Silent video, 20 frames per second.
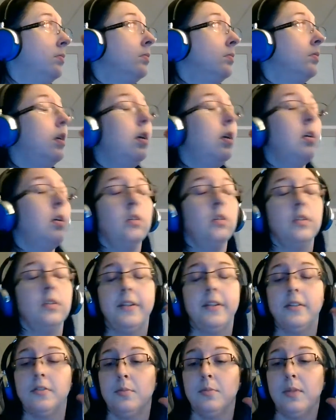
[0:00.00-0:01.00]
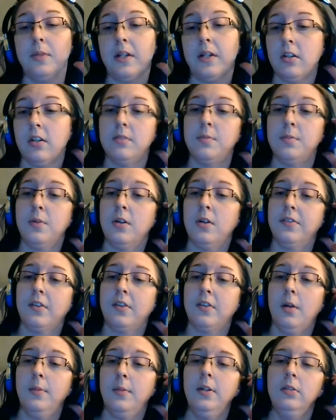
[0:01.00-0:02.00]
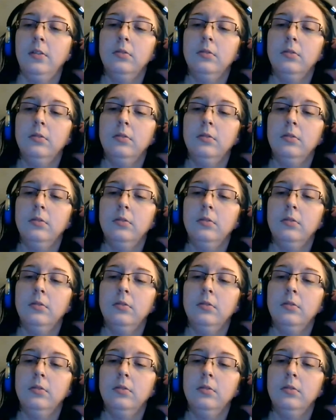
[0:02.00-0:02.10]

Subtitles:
Oh, I thought you were making a smart ass comment.